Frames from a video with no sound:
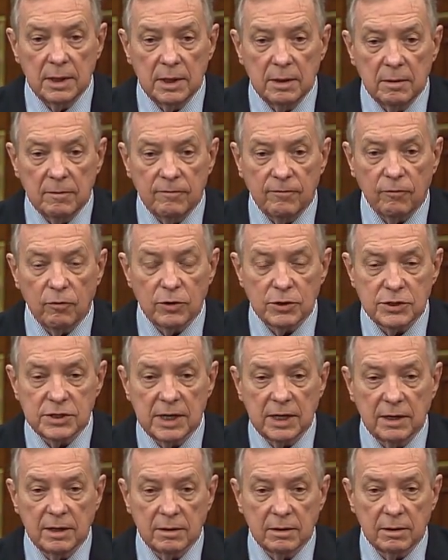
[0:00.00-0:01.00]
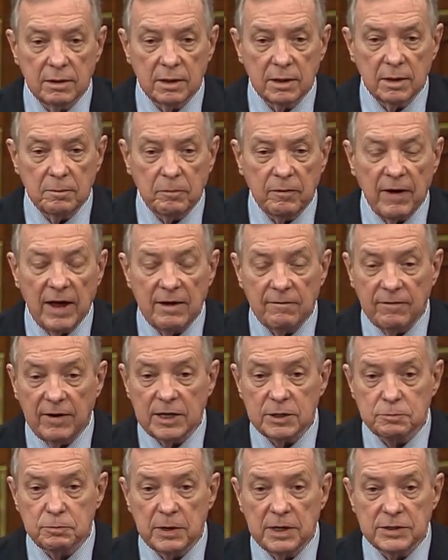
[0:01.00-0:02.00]
forcing the
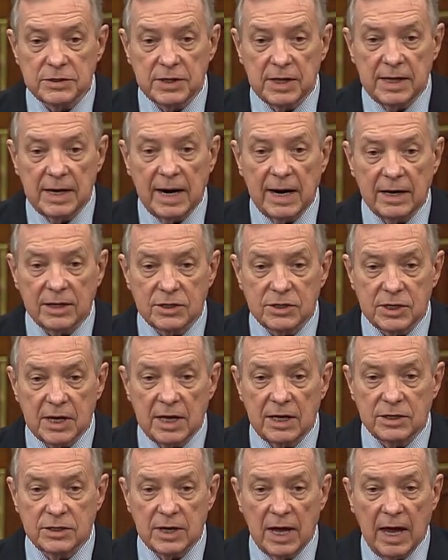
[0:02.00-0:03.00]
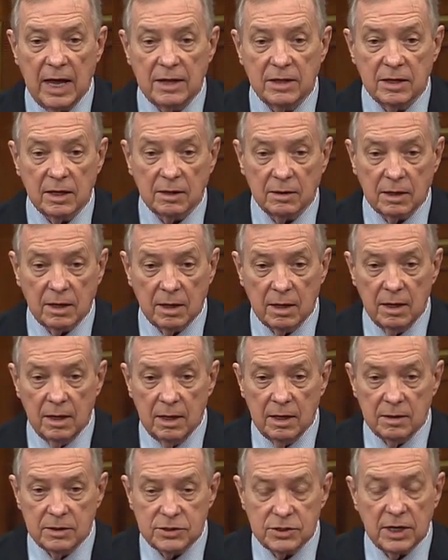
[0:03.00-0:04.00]
Vice President of the United States and the
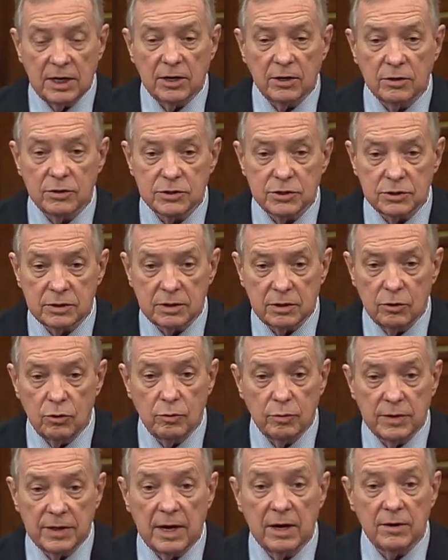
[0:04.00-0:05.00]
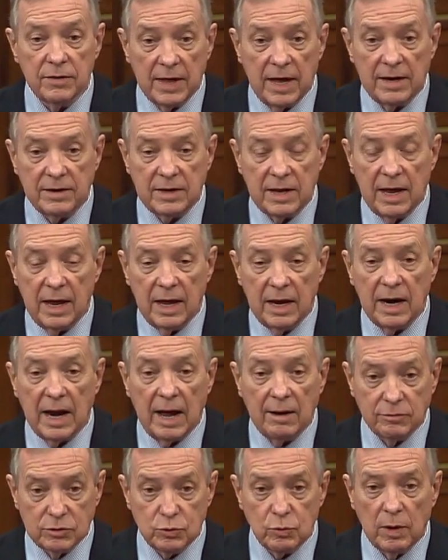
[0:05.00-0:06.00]
senators who were there that day, and I
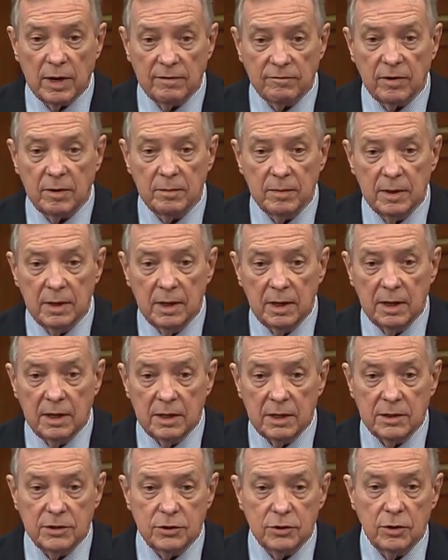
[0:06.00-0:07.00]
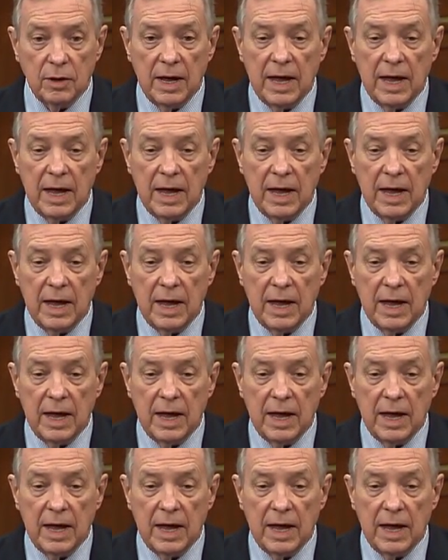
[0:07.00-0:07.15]
was one of them, to